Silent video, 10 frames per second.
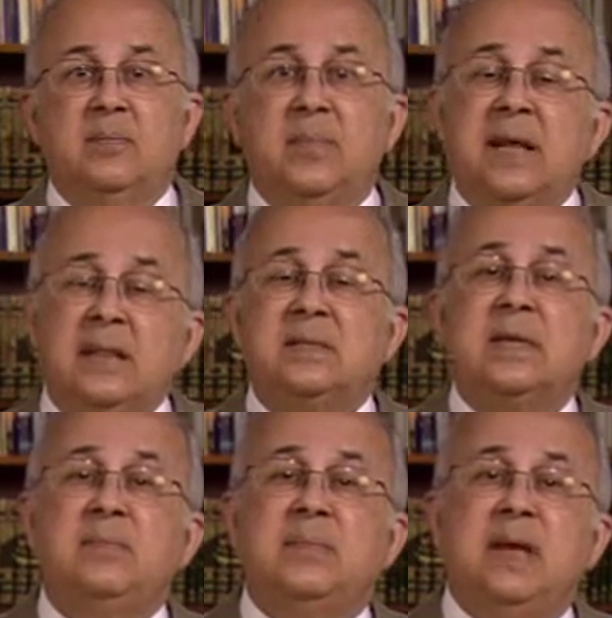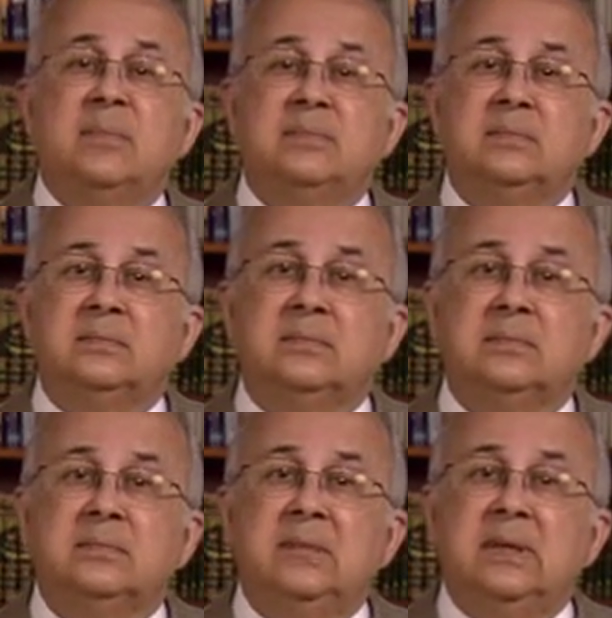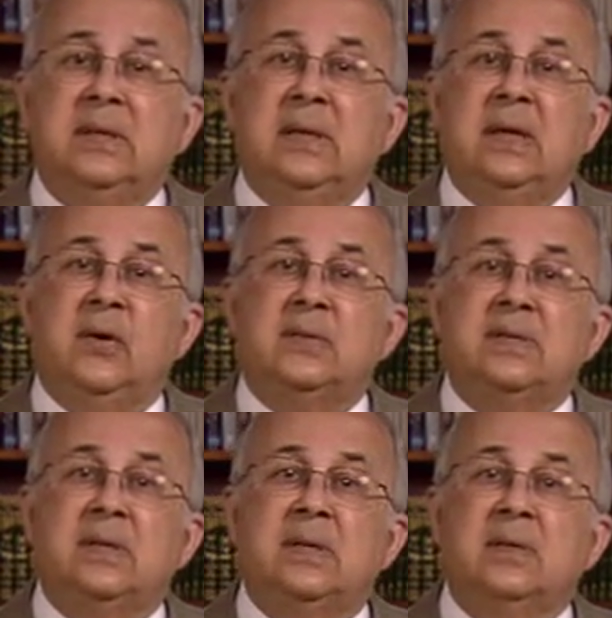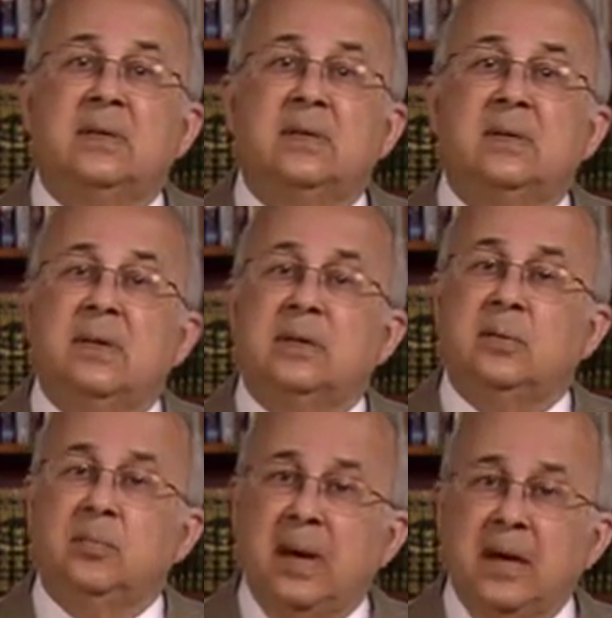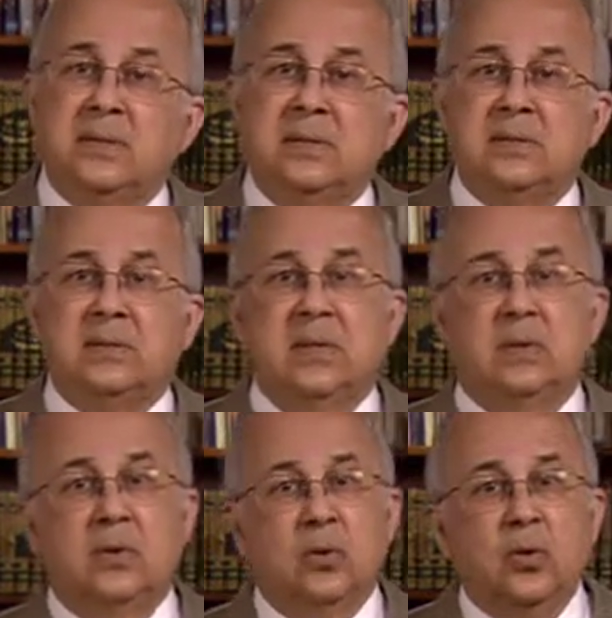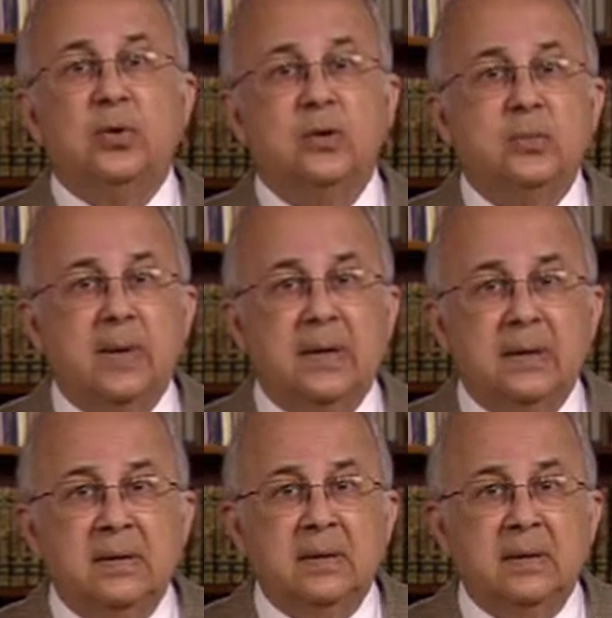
But at the same time, he considered that pious and glorious men